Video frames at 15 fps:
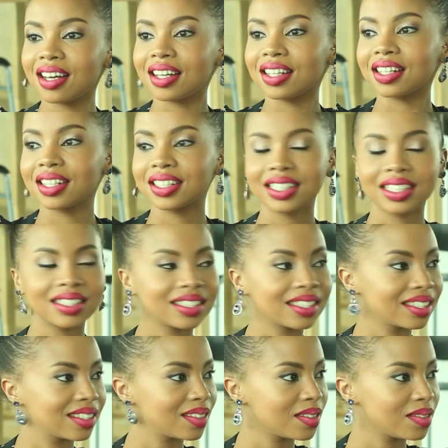Tell me about
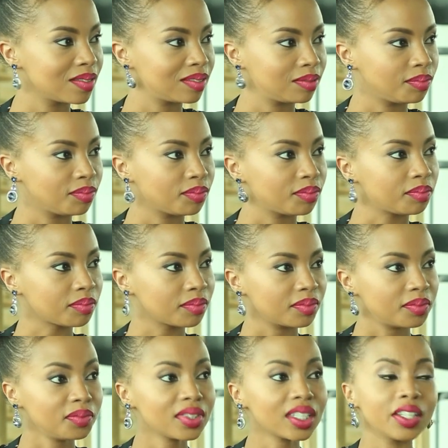
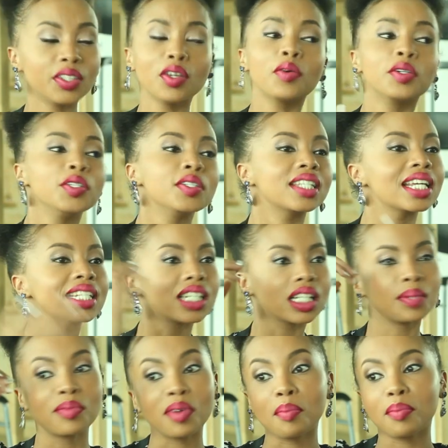that. You know when you say
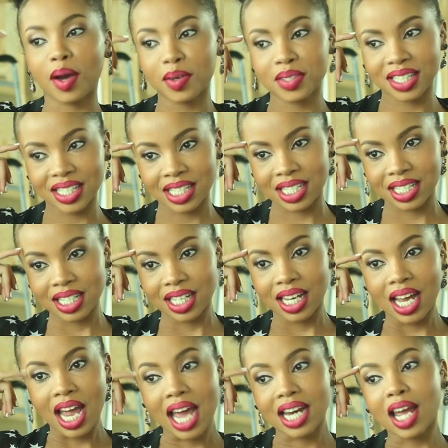tell me about it,
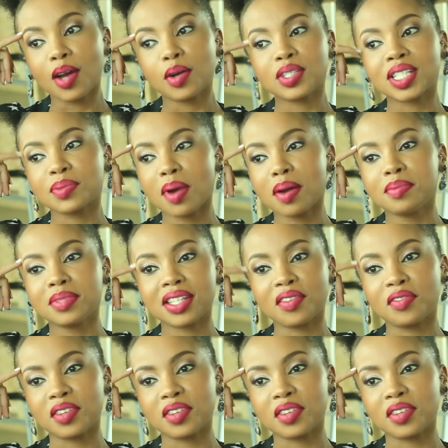and I host moms.